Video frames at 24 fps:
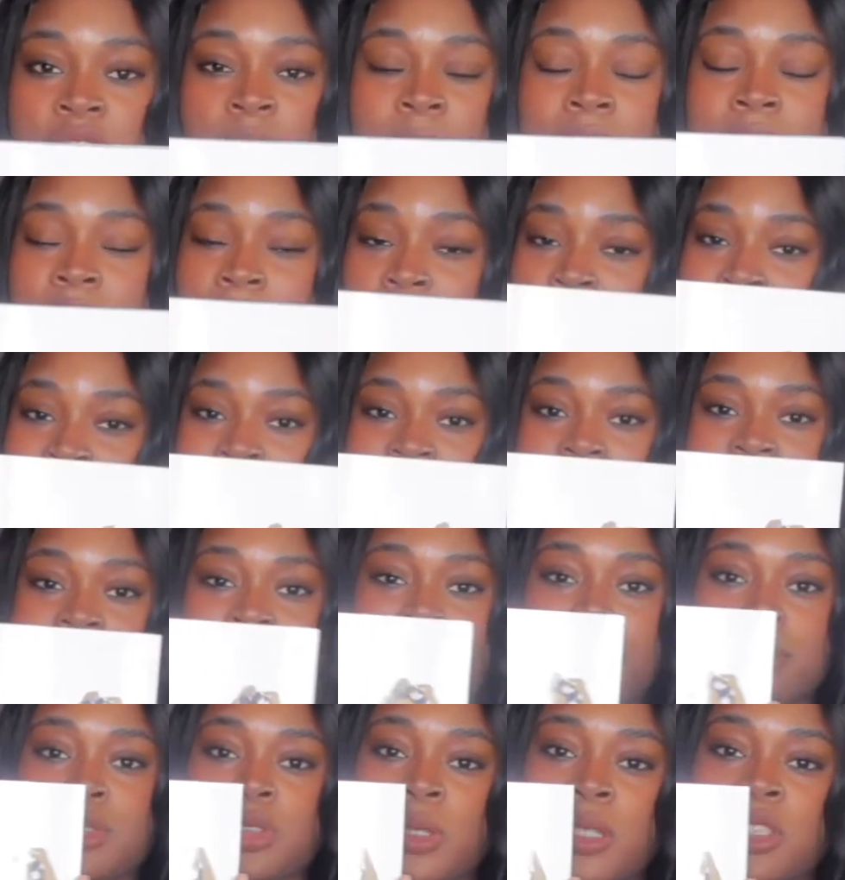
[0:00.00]
so I can't wait till it
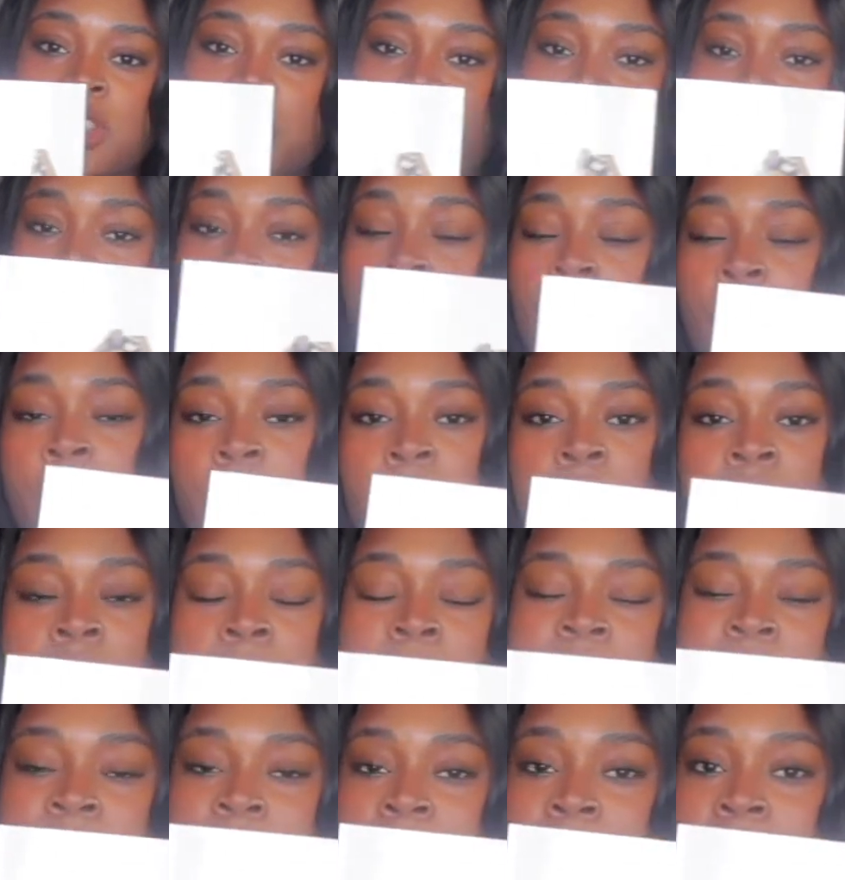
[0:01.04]
comes so I can show you all three of them
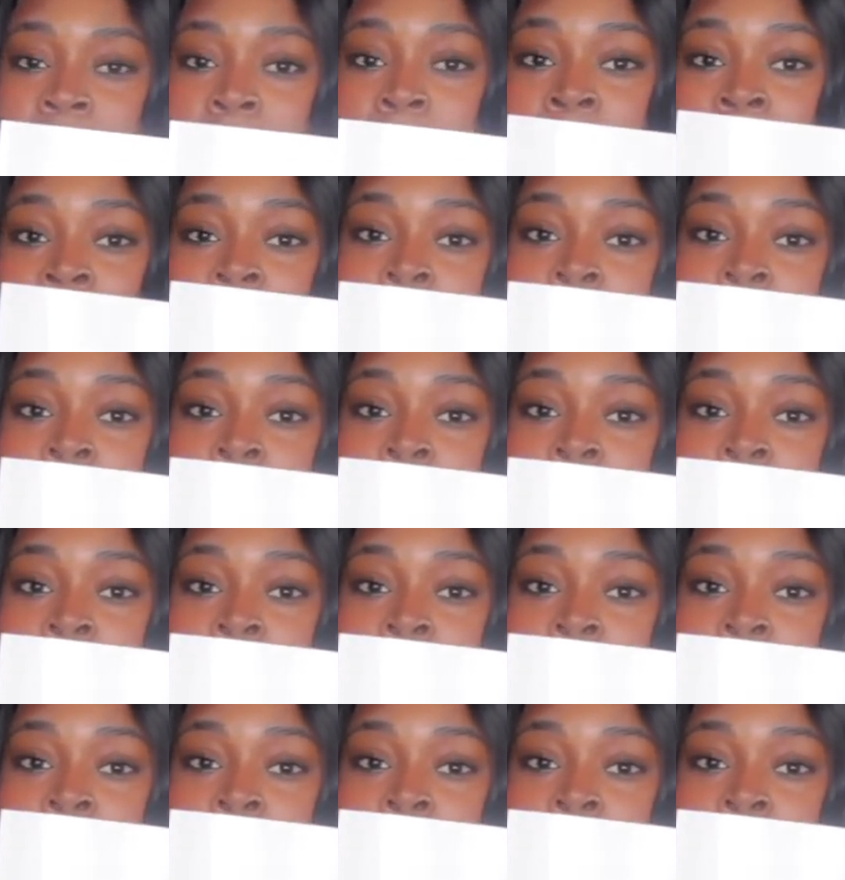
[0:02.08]
at the same time.